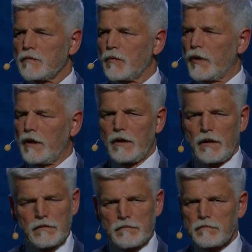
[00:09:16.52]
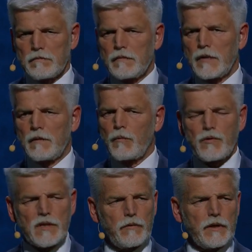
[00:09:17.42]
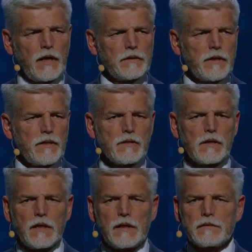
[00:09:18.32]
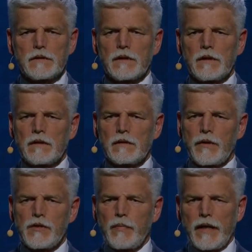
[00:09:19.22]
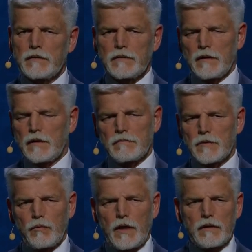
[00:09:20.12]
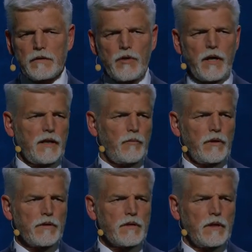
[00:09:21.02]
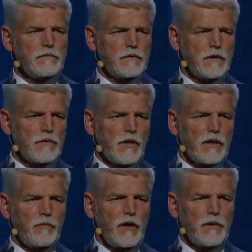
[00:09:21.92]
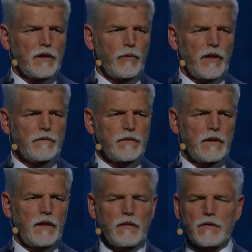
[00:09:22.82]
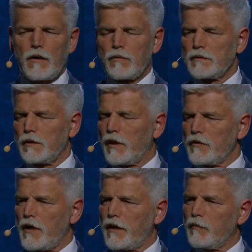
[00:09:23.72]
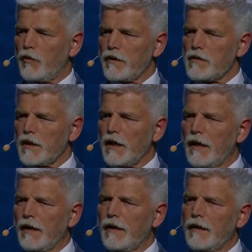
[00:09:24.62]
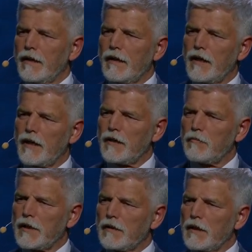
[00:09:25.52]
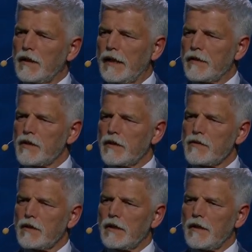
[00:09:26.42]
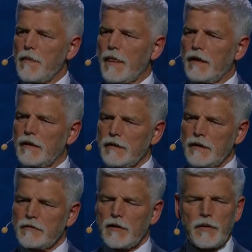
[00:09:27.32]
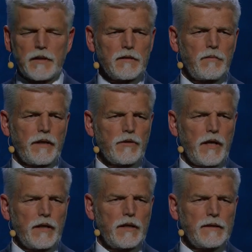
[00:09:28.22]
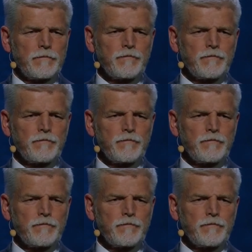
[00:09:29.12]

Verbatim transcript: we, um, in most our countries, um, respect one China policy. In Czech Republic, we have uh, our own one China policy, uh, but as it is um, interpreted by China,